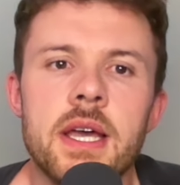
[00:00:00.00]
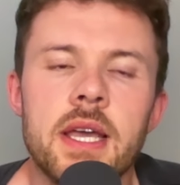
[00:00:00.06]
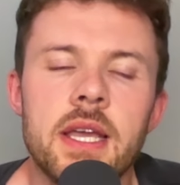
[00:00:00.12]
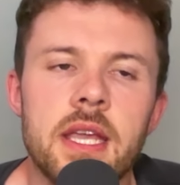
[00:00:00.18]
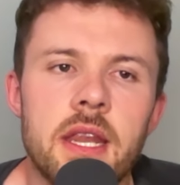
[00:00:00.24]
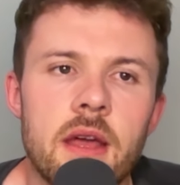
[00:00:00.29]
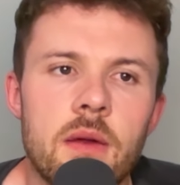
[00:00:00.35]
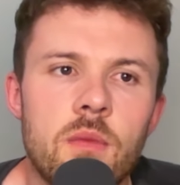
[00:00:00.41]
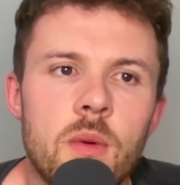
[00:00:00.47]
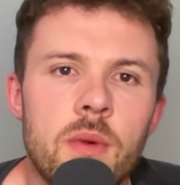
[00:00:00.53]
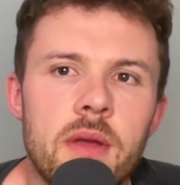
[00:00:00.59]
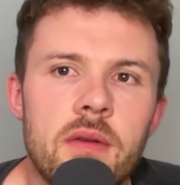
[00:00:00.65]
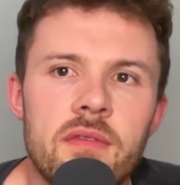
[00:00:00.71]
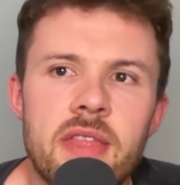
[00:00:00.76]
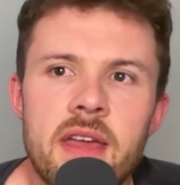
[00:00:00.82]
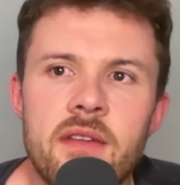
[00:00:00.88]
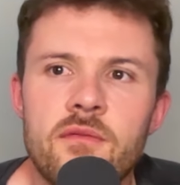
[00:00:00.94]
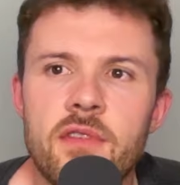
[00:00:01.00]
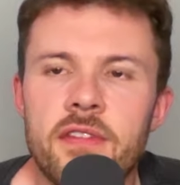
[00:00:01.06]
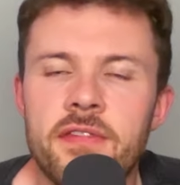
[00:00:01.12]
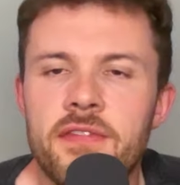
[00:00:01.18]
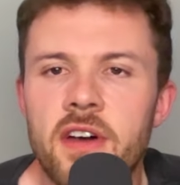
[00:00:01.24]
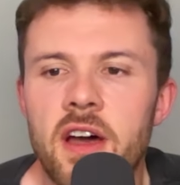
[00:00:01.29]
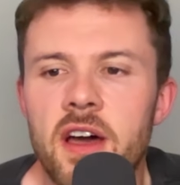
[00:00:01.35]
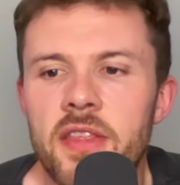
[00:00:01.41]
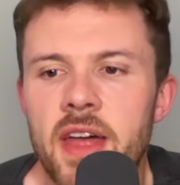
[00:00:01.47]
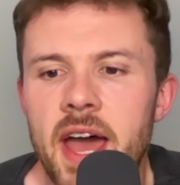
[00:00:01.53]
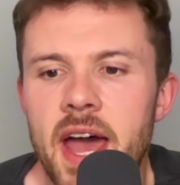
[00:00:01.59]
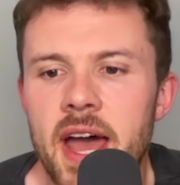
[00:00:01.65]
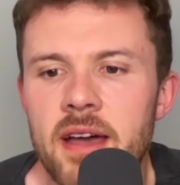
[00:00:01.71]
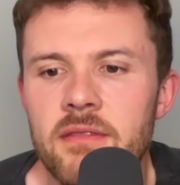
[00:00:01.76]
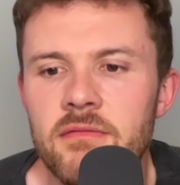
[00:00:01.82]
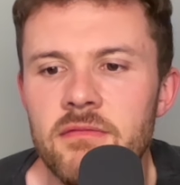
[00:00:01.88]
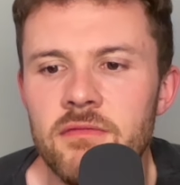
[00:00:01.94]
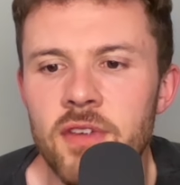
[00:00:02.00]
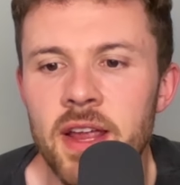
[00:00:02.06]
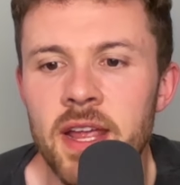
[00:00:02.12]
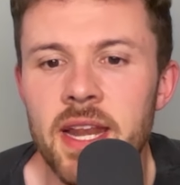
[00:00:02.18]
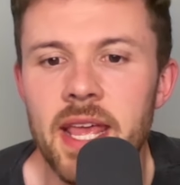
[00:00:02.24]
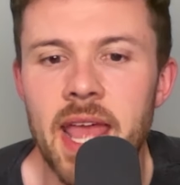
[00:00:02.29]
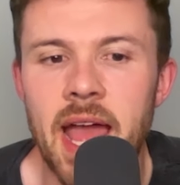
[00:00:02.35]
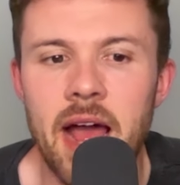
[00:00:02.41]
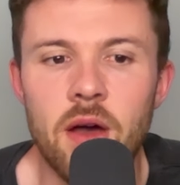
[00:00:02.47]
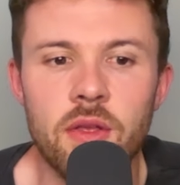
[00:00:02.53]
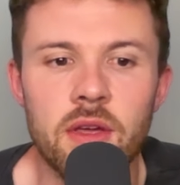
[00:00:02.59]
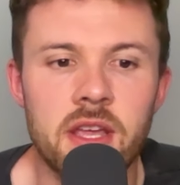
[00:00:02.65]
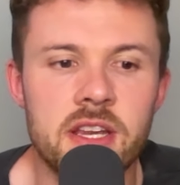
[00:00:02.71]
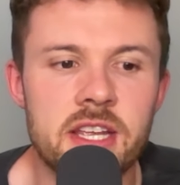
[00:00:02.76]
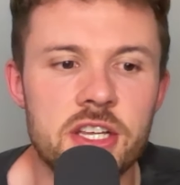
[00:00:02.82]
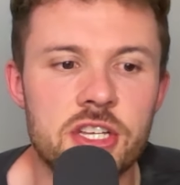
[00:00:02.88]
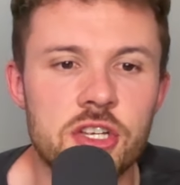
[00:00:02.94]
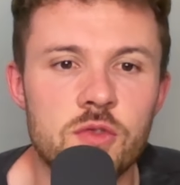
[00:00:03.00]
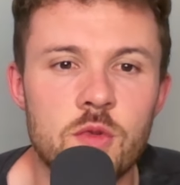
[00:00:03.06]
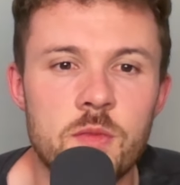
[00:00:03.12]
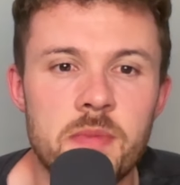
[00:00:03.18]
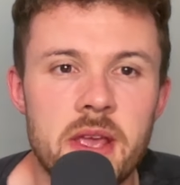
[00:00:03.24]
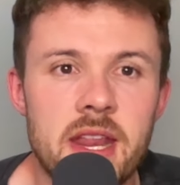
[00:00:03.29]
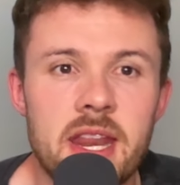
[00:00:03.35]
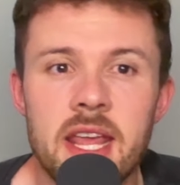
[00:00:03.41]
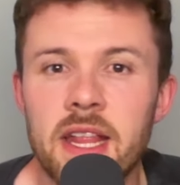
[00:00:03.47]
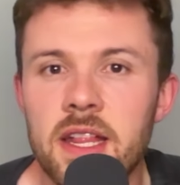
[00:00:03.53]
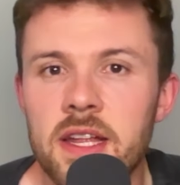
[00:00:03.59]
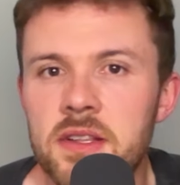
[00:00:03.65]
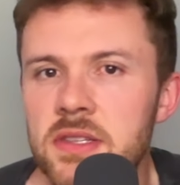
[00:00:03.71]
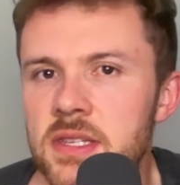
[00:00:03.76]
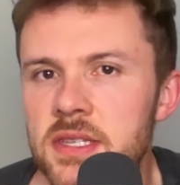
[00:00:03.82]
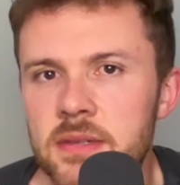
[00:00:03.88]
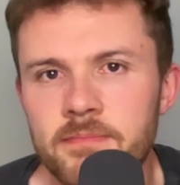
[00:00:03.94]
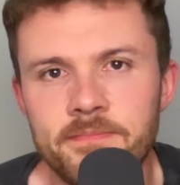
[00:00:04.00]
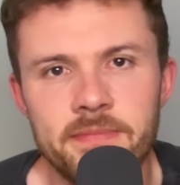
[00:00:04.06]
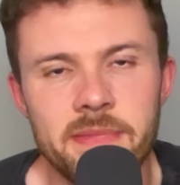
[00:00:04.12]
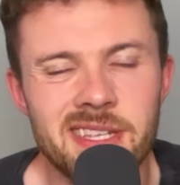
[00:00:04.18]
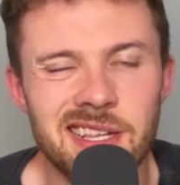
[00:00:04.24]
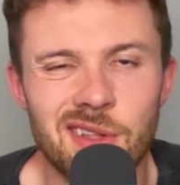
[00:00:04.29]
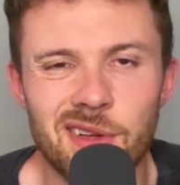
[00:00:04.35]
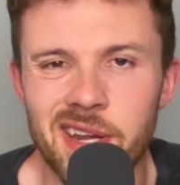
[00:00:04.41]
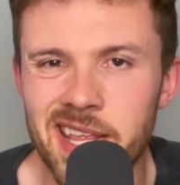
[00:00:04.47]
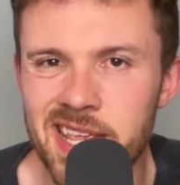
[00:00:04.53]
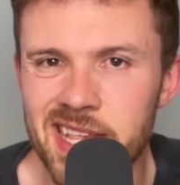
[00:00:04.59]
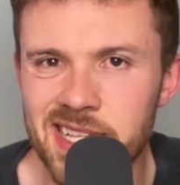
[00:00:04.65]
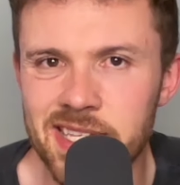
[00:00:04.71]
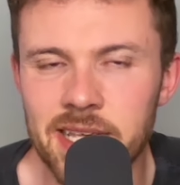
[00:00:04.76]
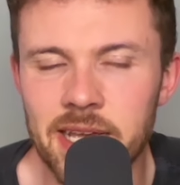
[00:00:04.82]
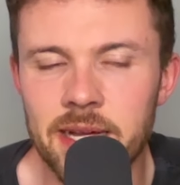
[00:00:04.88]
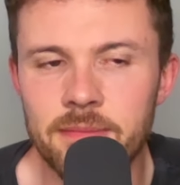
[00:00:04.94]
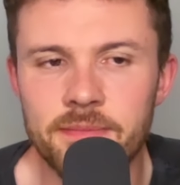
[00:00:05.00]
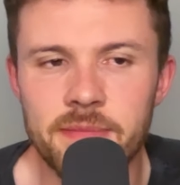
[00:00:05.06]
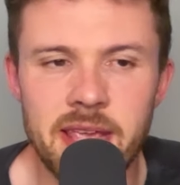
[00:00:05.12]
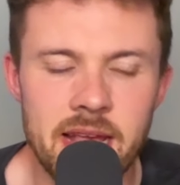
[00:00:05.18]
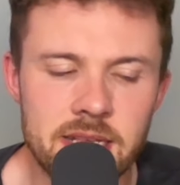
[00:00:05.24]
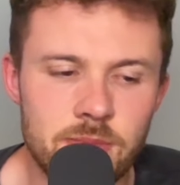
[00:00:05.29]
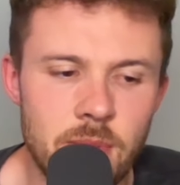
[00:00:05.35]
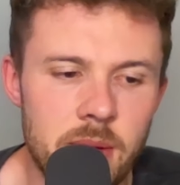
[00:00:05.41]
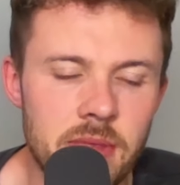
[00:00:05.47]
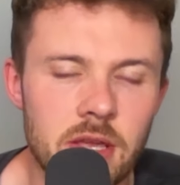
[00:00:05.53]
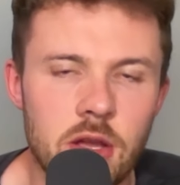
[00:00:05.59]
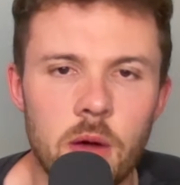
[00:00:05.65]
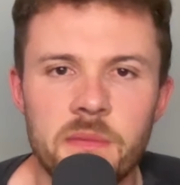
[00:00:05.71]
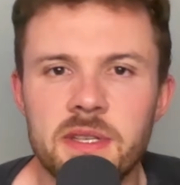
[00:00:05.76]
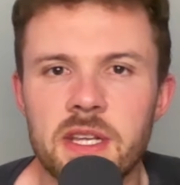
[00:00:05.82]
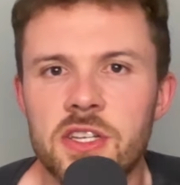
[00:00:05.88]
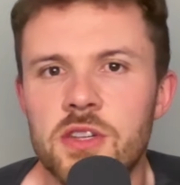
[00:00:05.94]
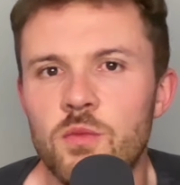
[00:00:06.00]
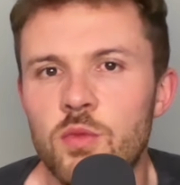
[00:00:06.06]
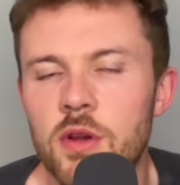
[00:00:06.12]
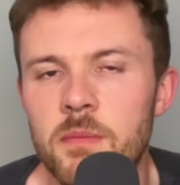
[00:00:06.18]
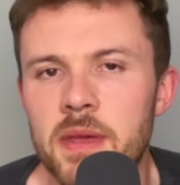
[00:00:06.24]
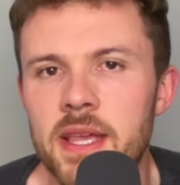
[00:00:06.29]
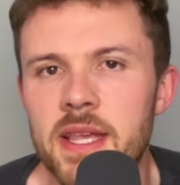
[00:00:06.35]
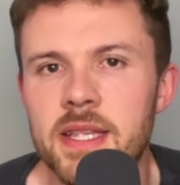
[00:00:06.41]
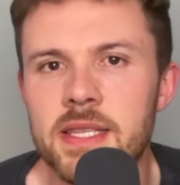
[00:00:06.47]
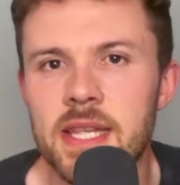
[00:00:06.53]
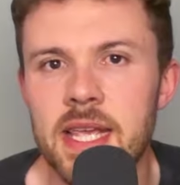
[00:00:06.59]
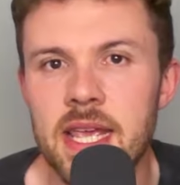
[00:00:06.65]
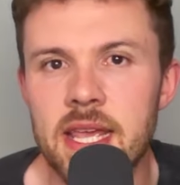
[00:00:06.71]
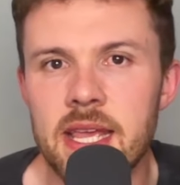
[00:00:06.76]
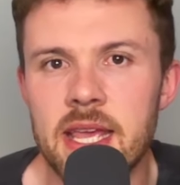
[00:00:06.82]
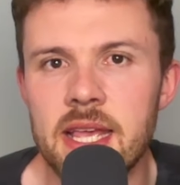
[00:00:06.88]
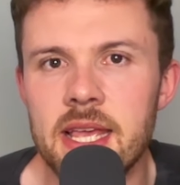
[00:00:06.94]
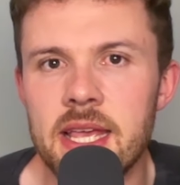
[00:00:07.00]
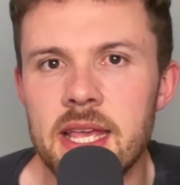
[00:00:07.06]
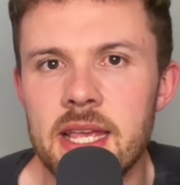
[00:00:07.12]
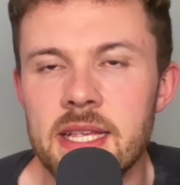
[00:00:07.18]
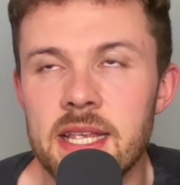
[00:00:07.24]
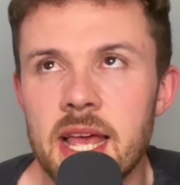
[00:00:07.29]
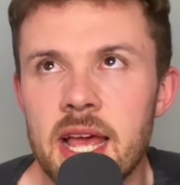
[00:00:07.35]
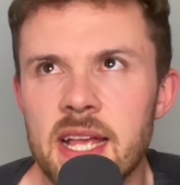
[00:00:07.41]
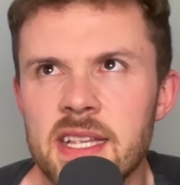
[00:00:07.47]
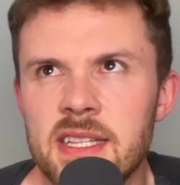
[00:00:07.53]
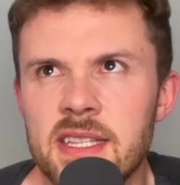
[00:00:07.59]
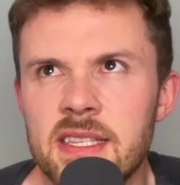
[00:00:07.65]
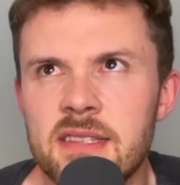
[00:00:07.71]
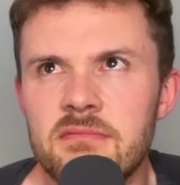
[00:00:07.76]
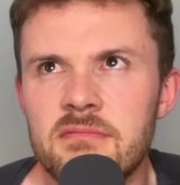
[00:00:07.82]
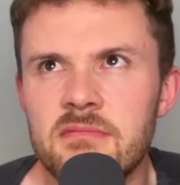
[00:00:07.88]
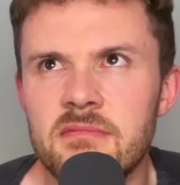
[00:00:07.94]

You know, when we then refer that, really, how the conditions would be in England, it's a lot easier. Yes, maybe the competition wouldn't be as